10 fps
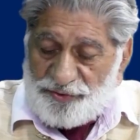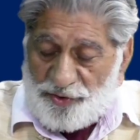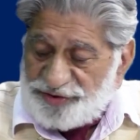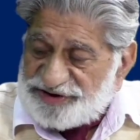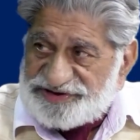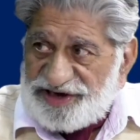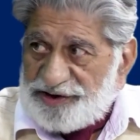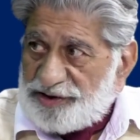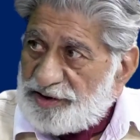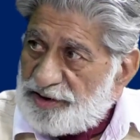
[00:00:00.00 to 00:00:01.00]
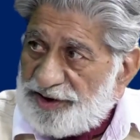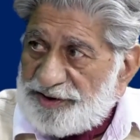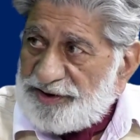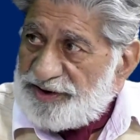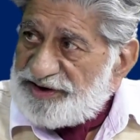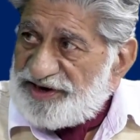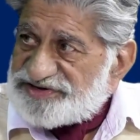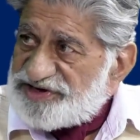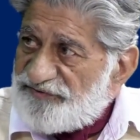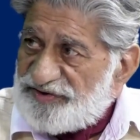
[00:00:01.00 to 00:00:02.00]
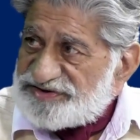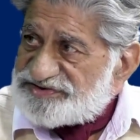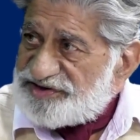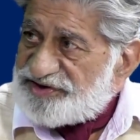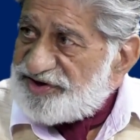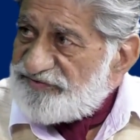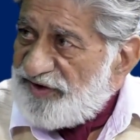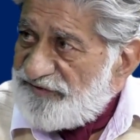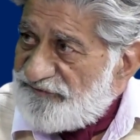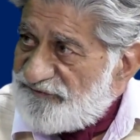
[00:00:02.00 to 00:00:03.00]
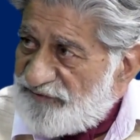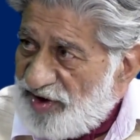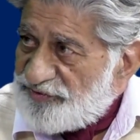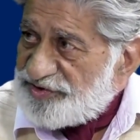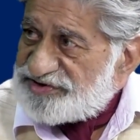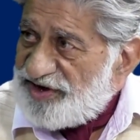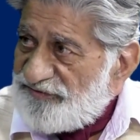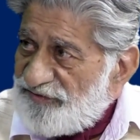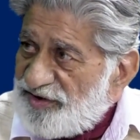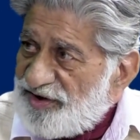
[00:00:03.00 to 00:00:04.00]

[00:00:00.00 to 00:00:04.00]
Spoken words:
not just that. London area itself, as I said, 35 counties have